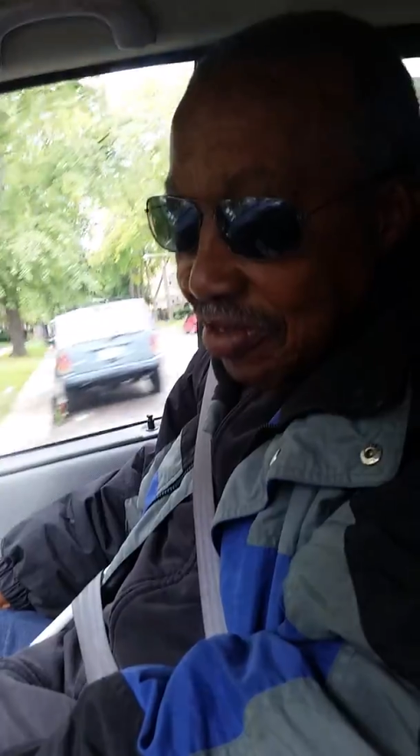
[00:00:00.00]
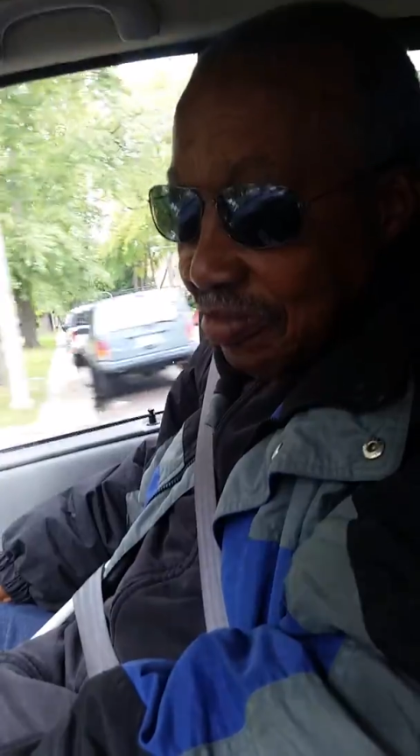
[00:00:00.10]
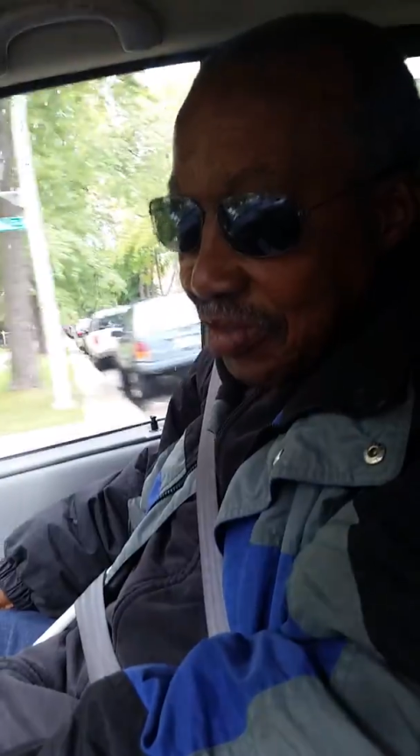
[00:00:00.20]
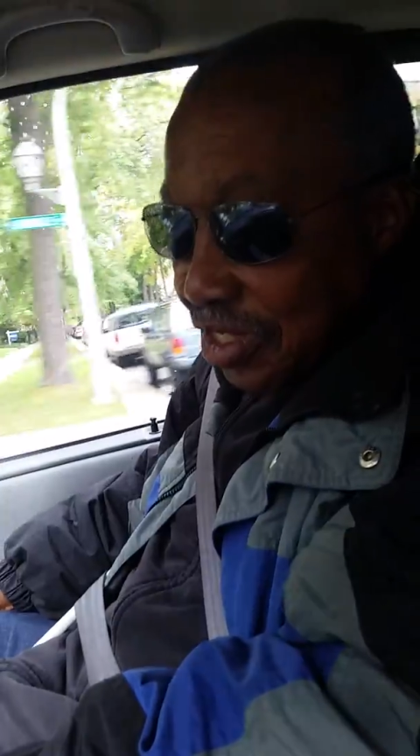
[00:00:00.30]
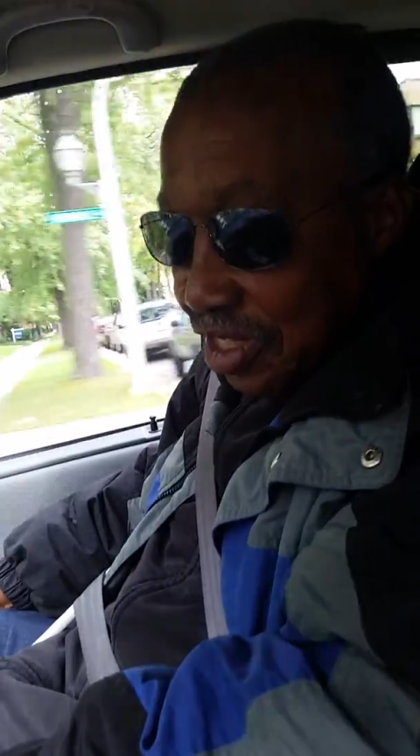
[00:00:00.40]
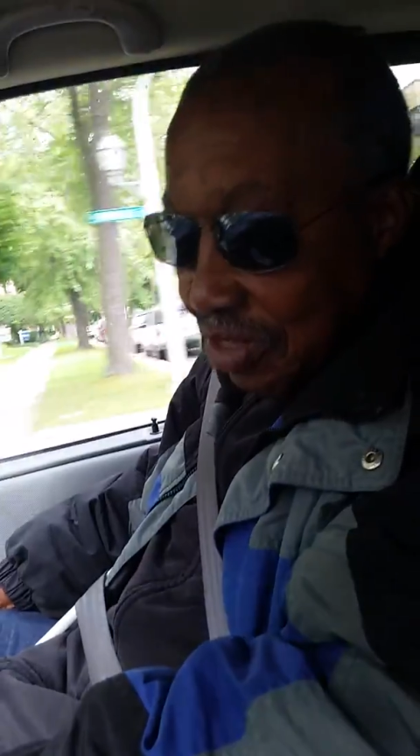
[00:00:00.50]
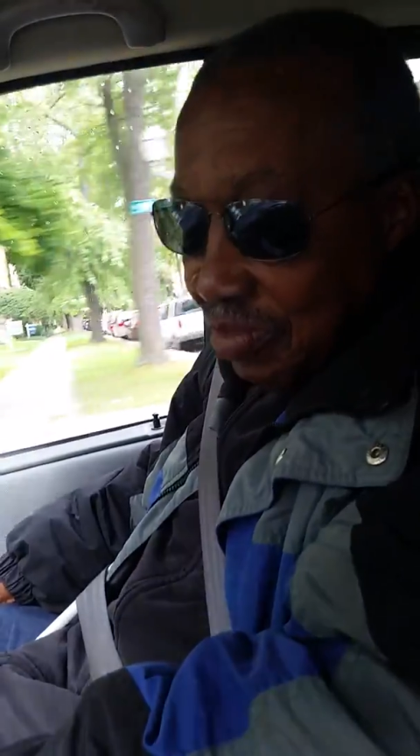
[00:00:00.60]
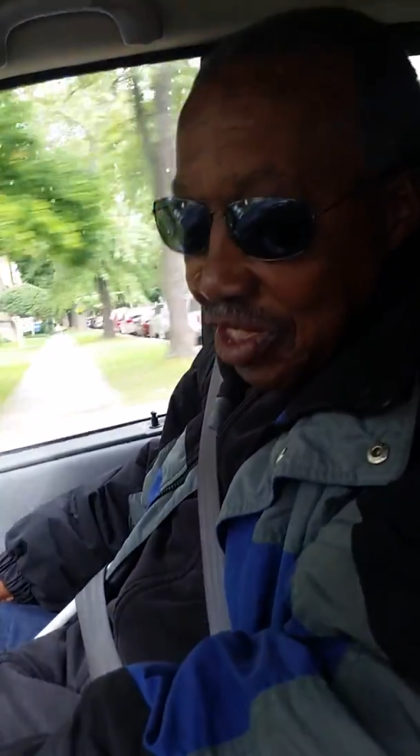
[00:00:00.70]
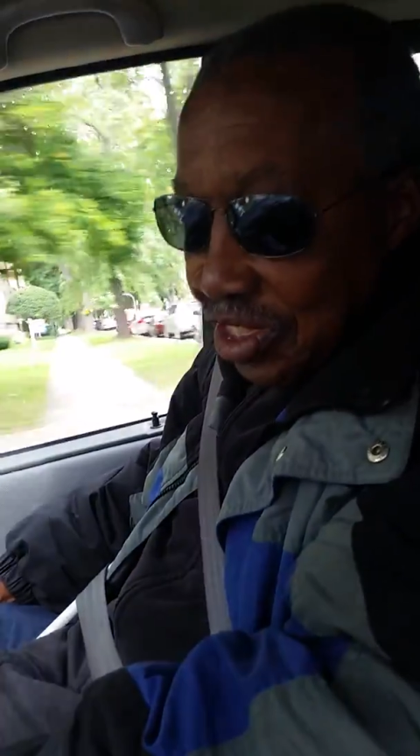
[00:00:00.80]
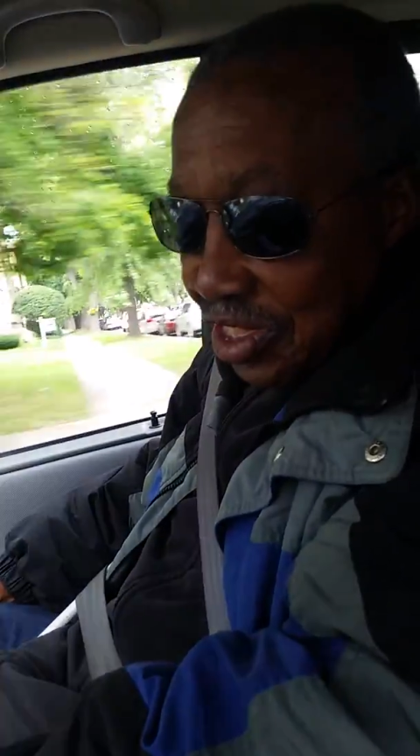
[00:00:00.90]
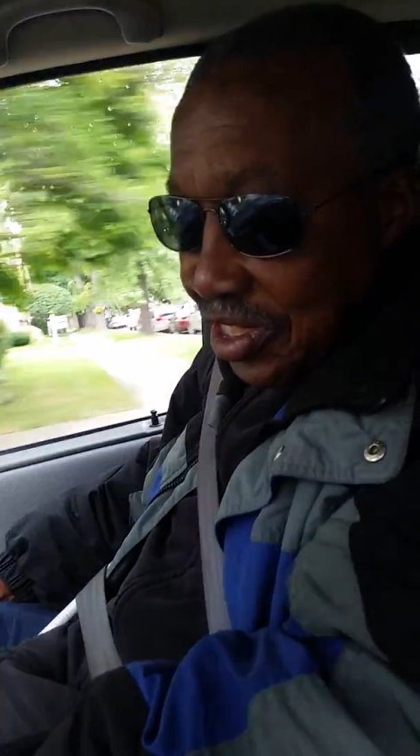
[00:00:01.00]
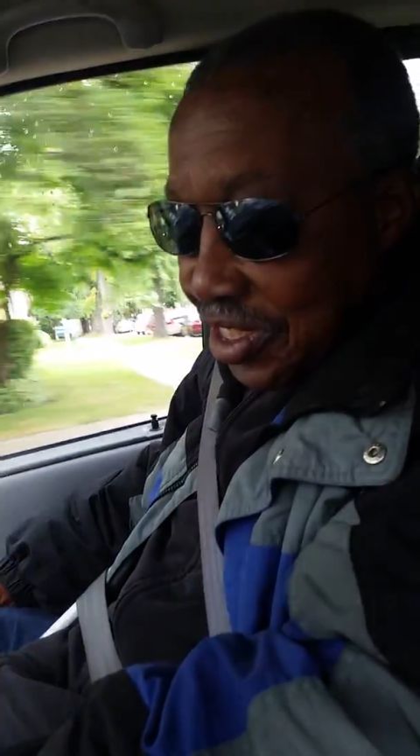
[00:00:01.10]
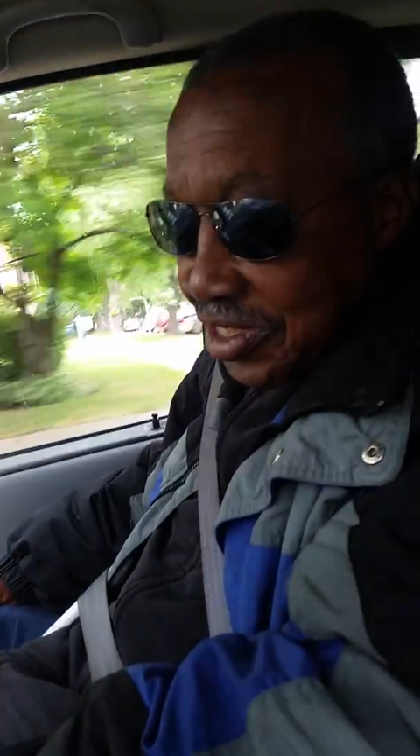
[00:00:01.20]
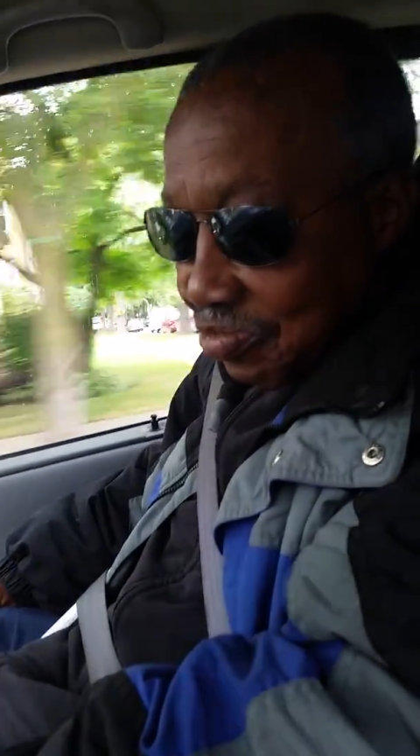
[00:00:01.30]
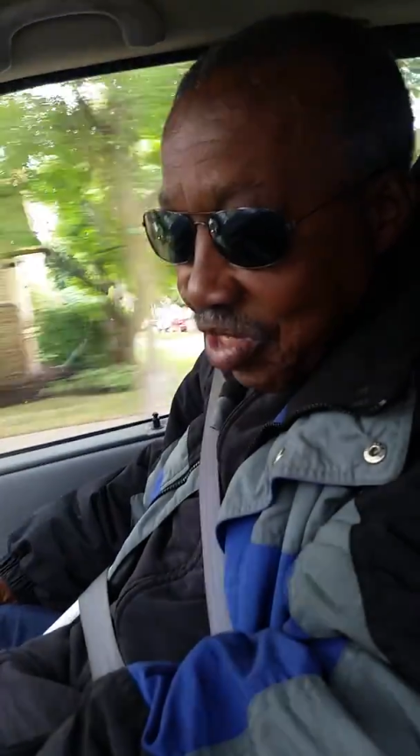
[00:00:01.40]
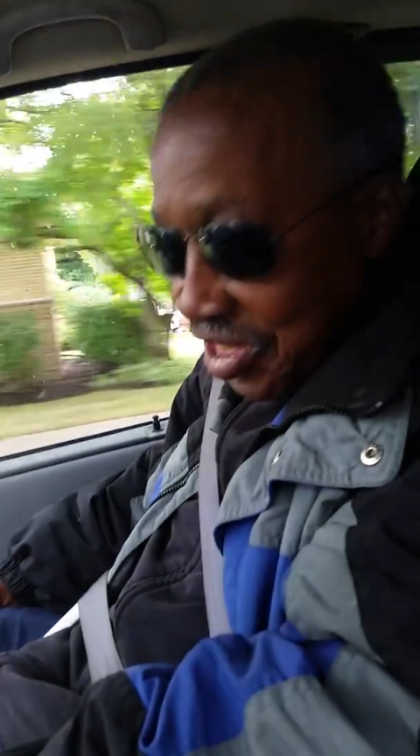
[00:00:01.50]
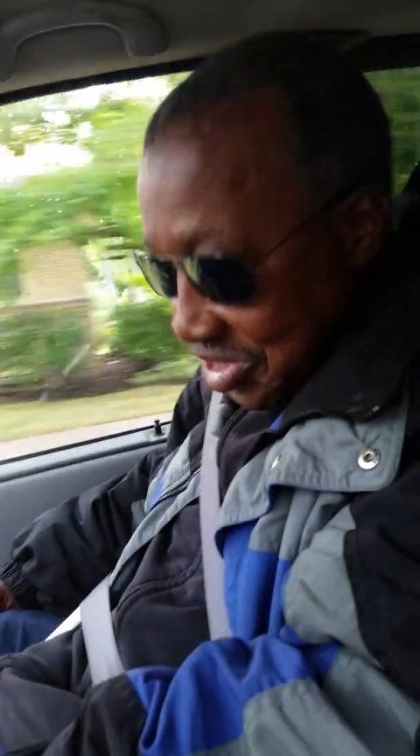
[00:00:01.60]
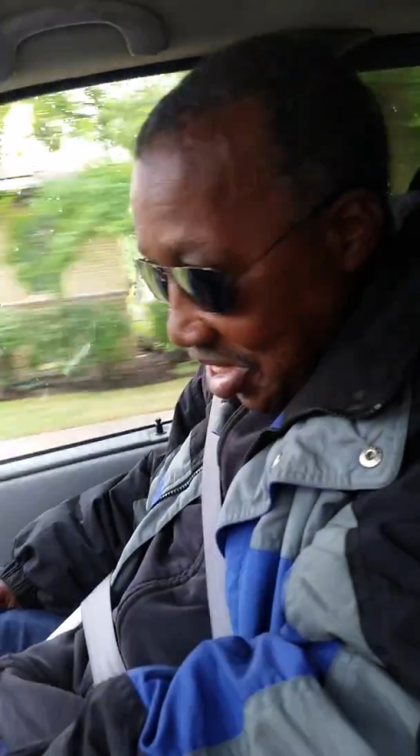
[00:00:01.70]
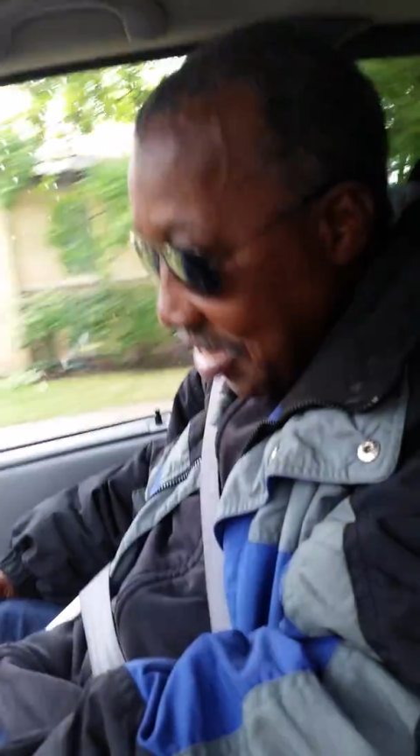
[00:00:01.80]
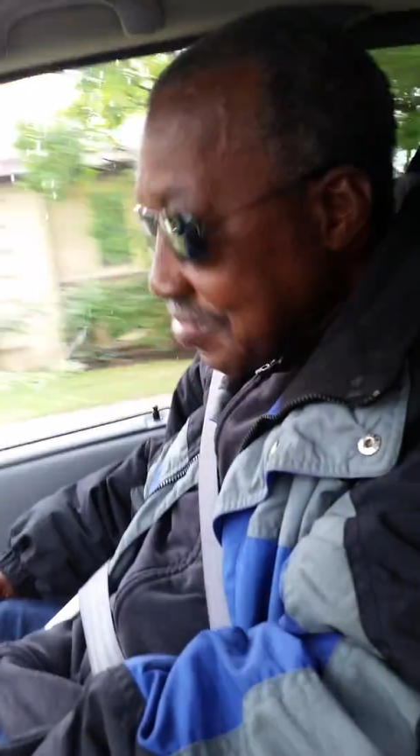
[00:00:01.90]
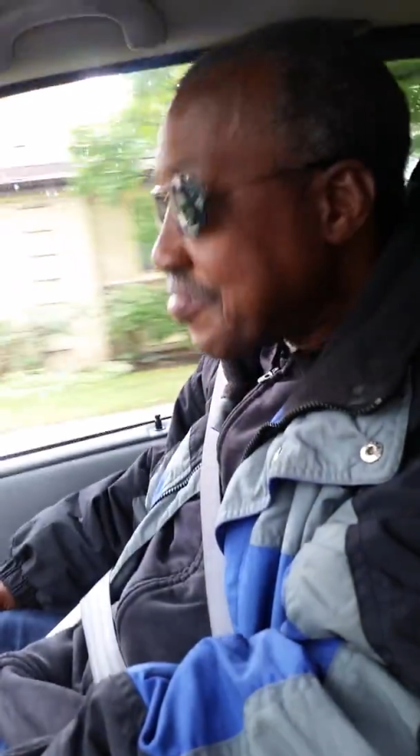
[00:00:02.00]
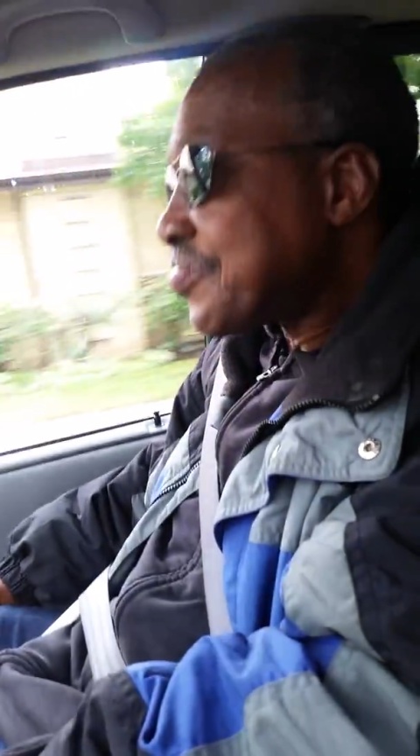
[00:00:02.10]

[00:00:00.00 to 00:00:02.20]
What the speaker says: of immediately at the ringside.